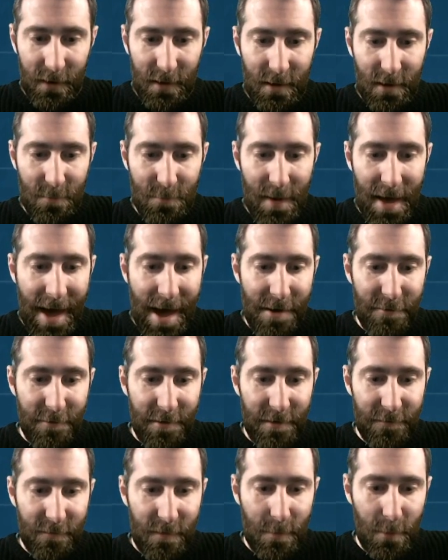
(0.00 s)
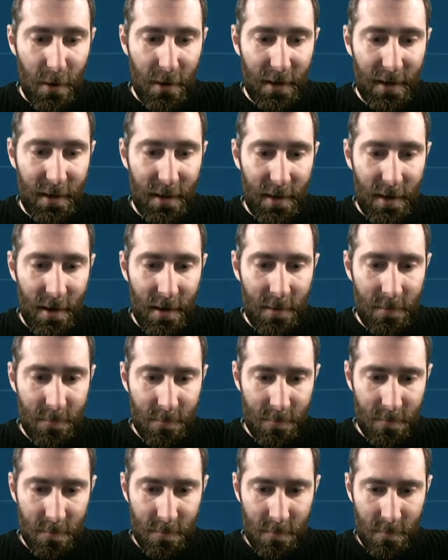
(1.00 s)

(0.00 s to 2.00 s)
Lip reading: if we compare everybody here?